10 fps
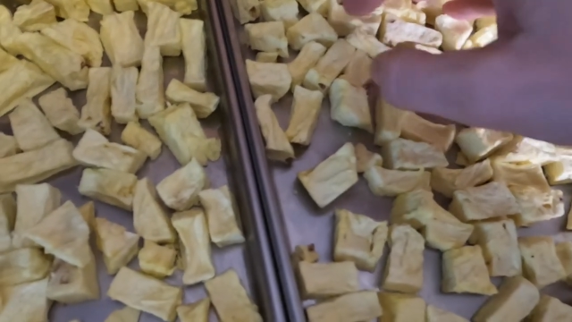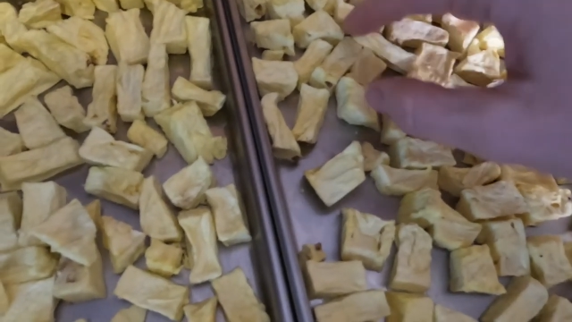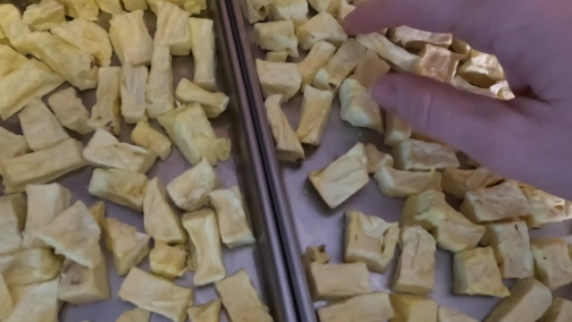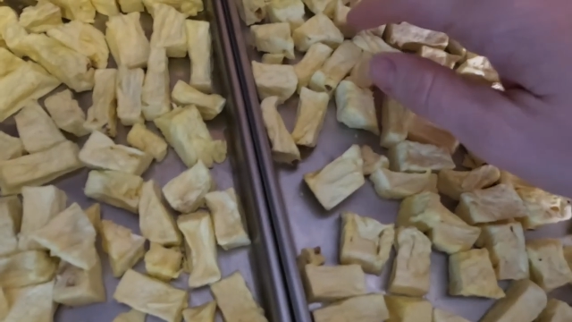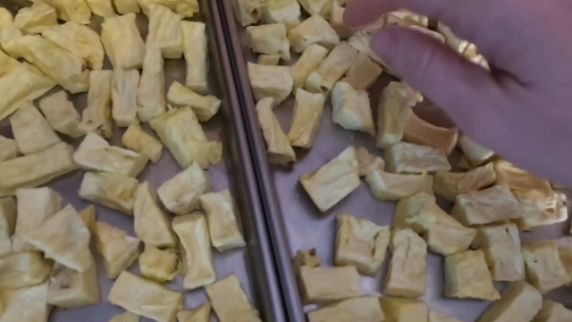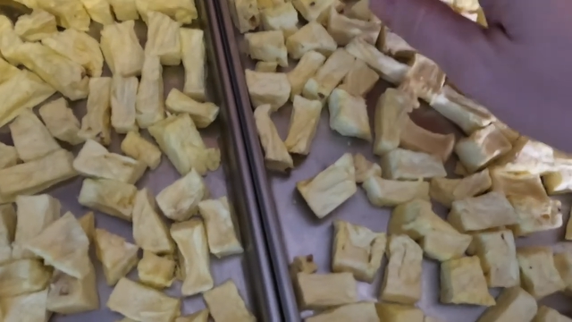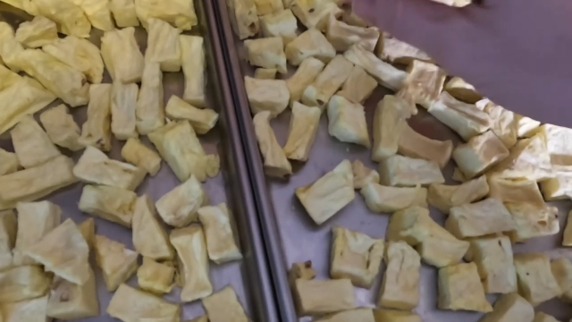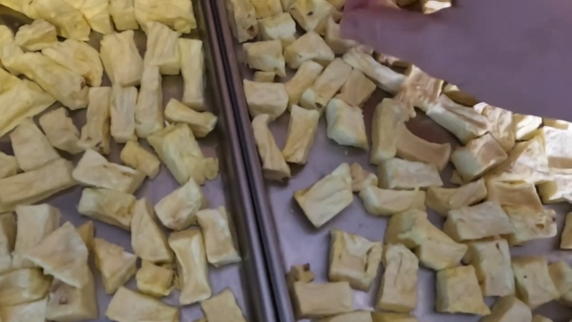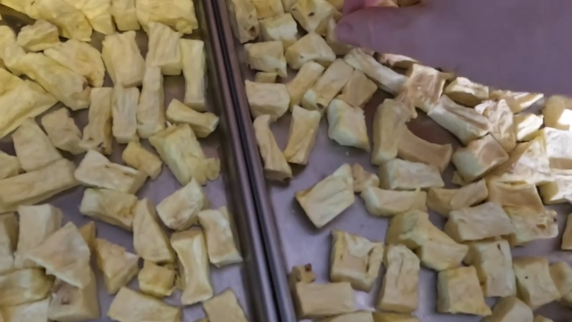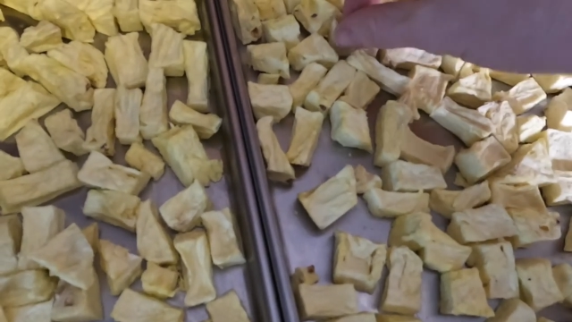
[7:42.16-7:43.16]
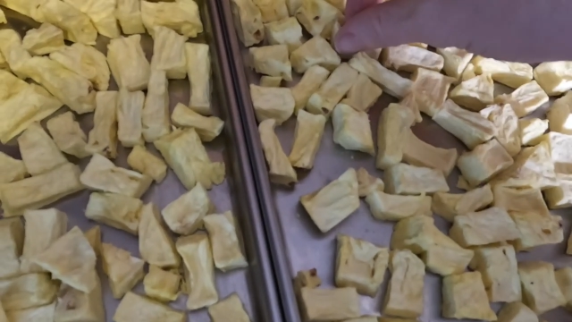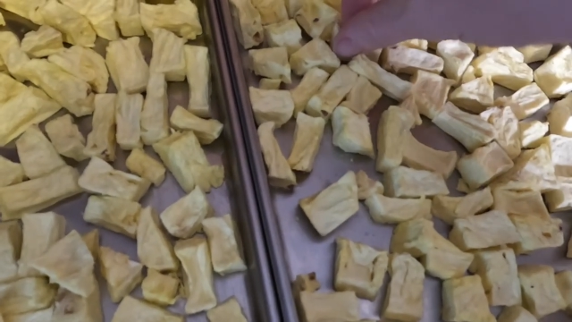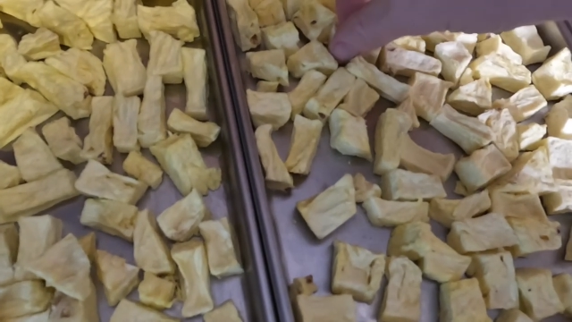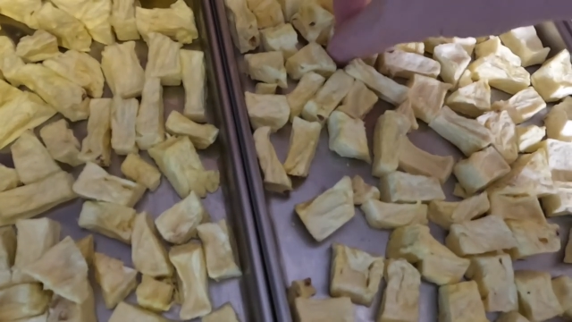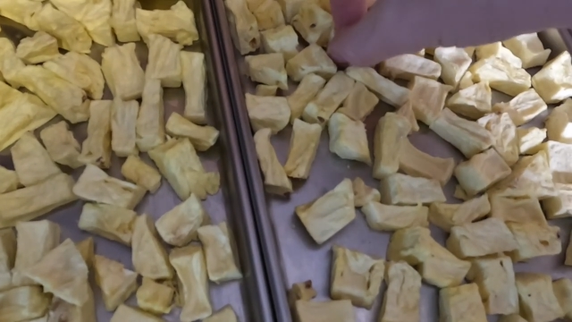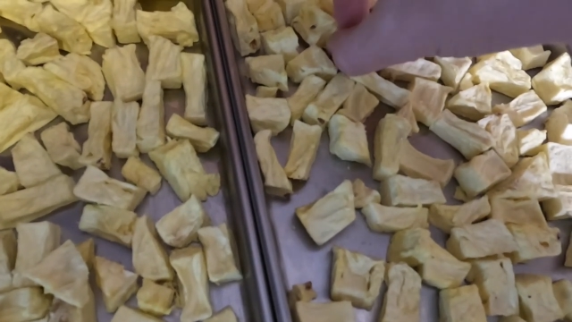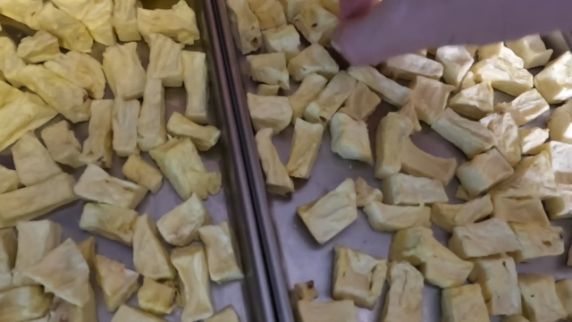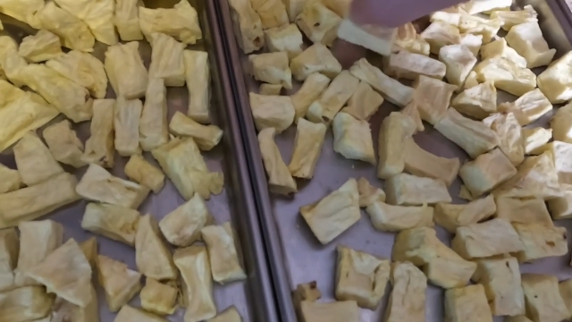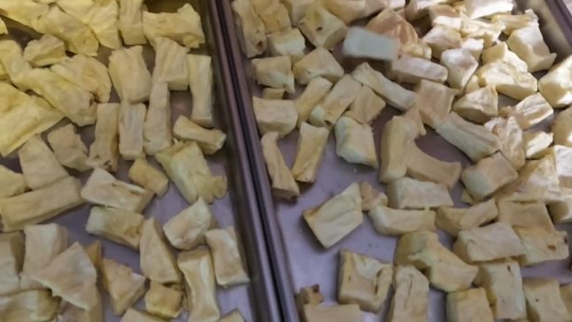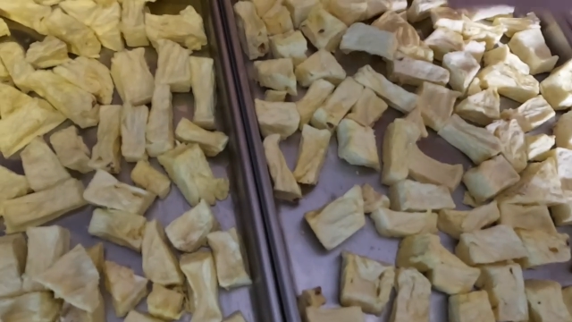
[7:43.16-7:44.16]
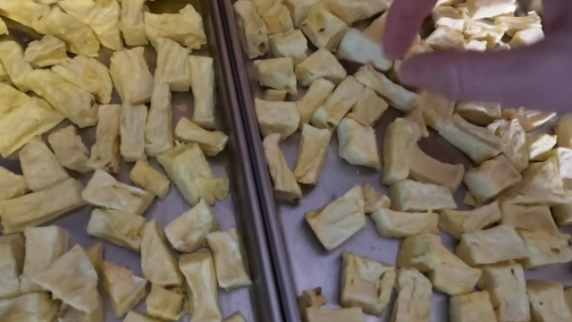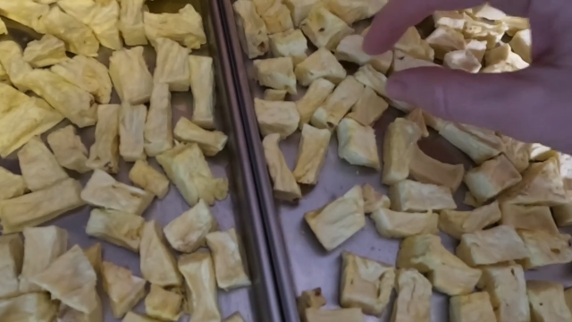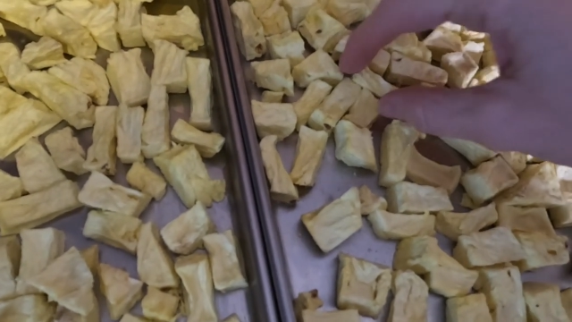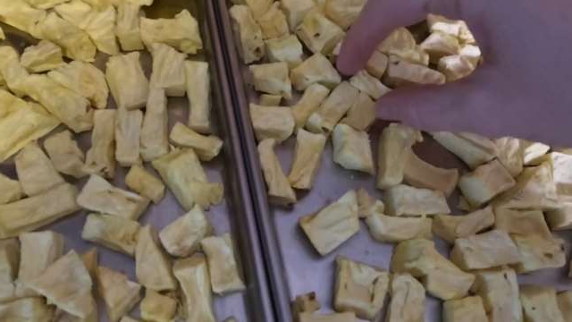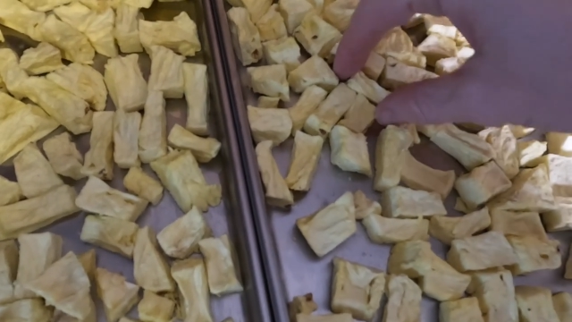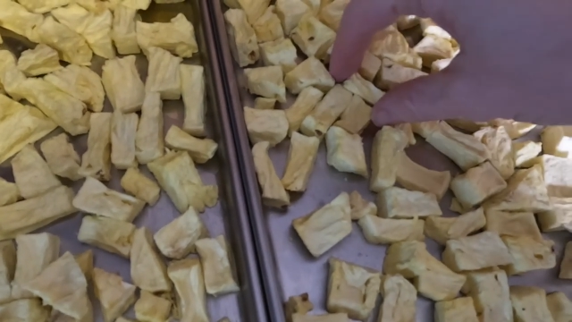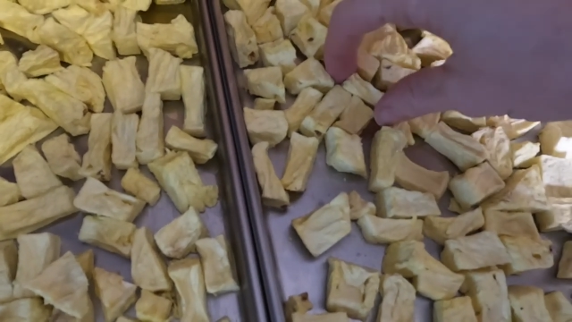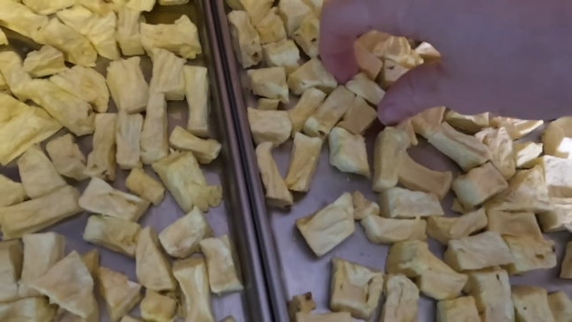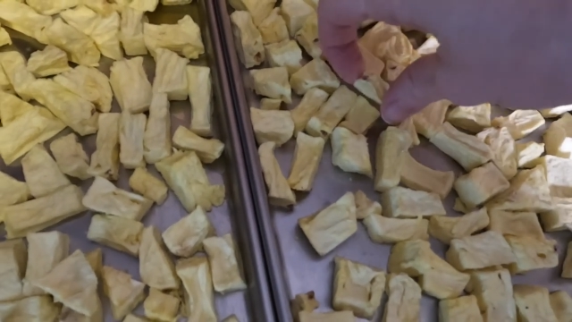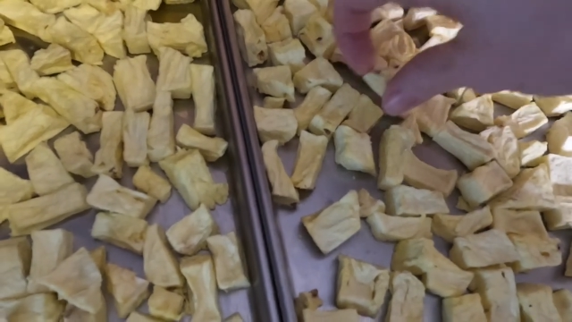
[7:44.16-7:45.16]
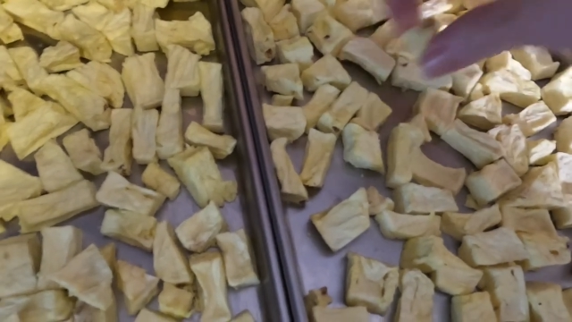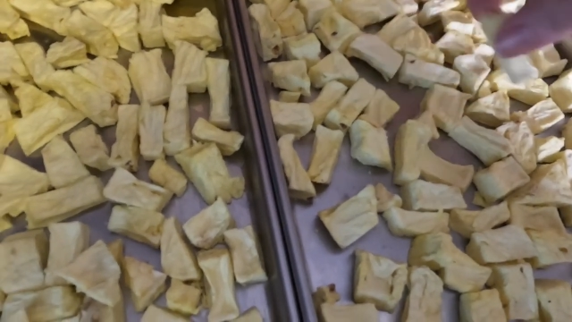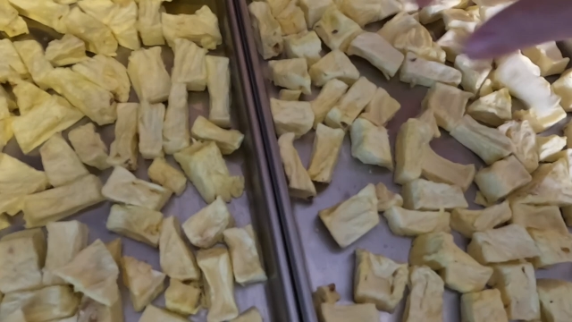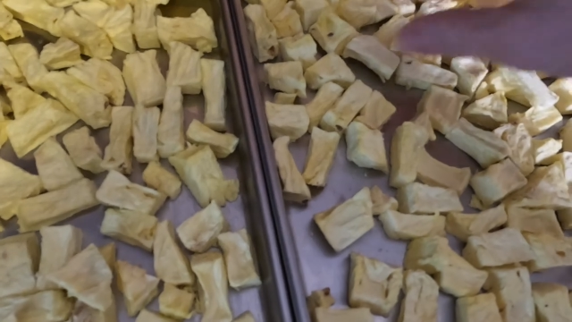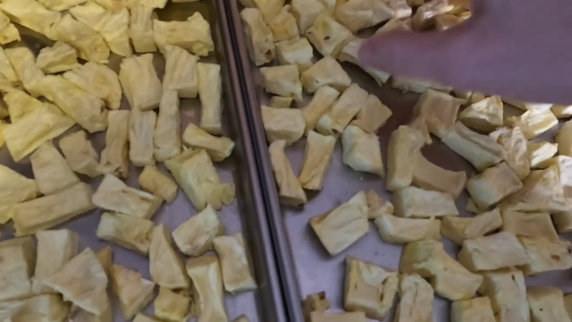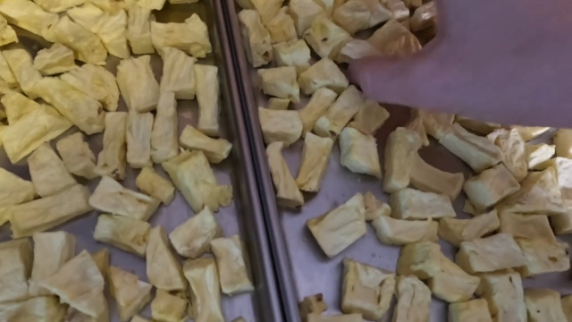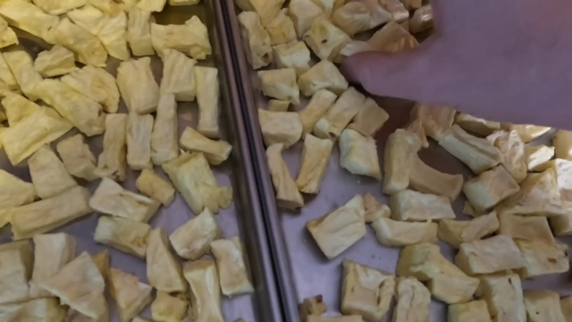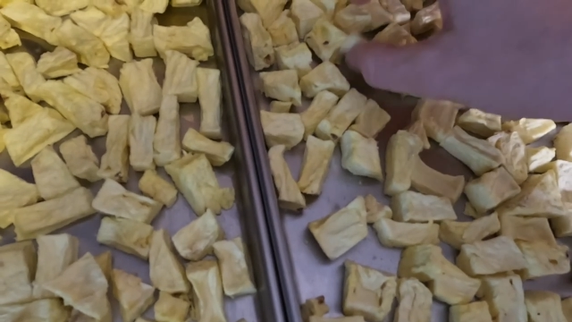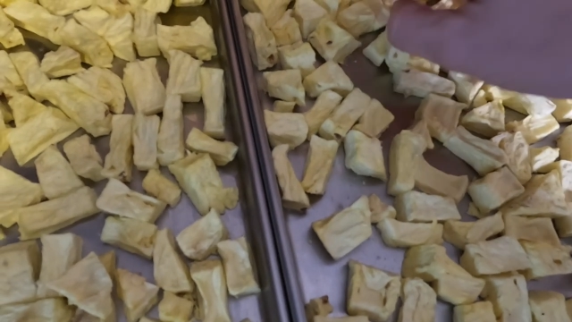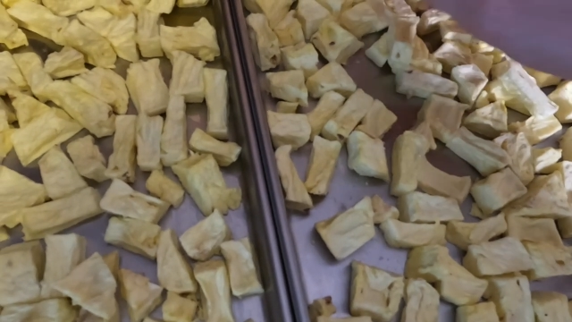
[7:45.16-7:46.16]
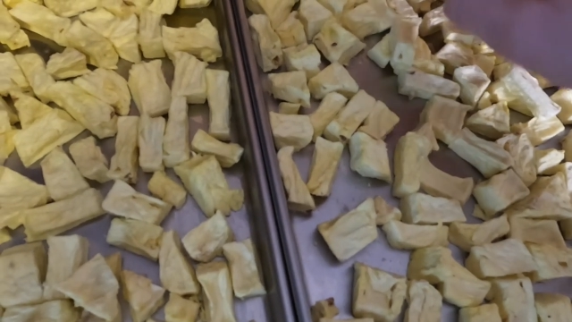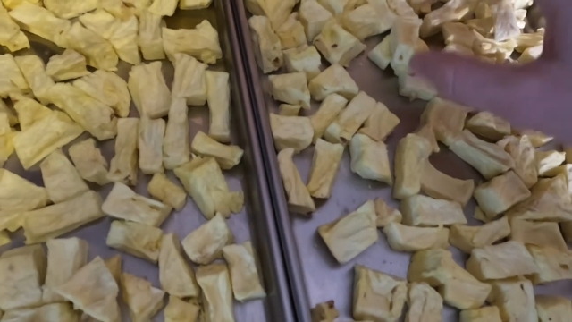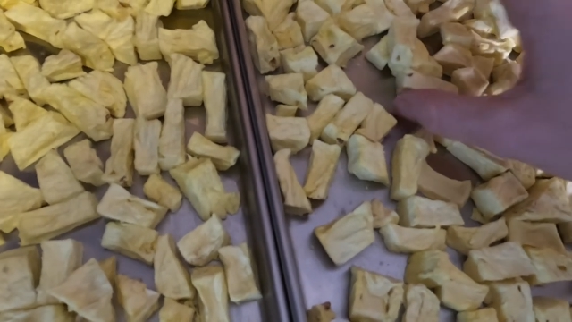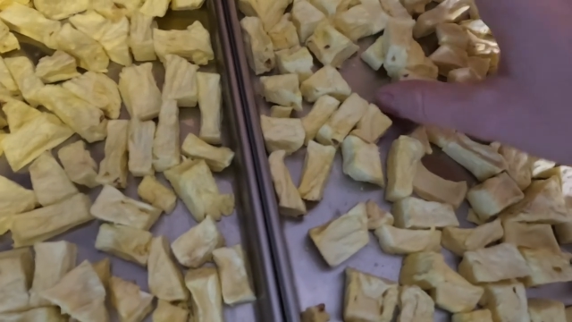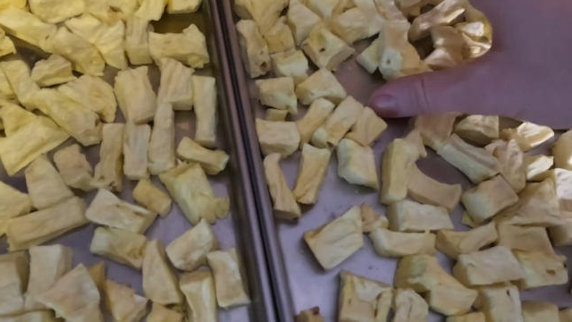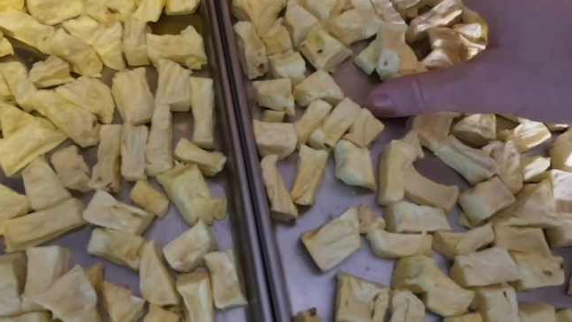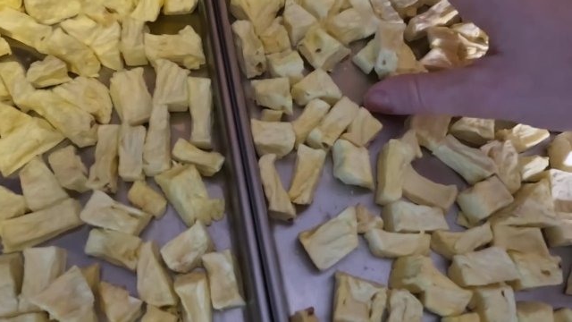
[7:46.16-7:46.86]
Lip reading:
No face is visible, so there are no lips to read.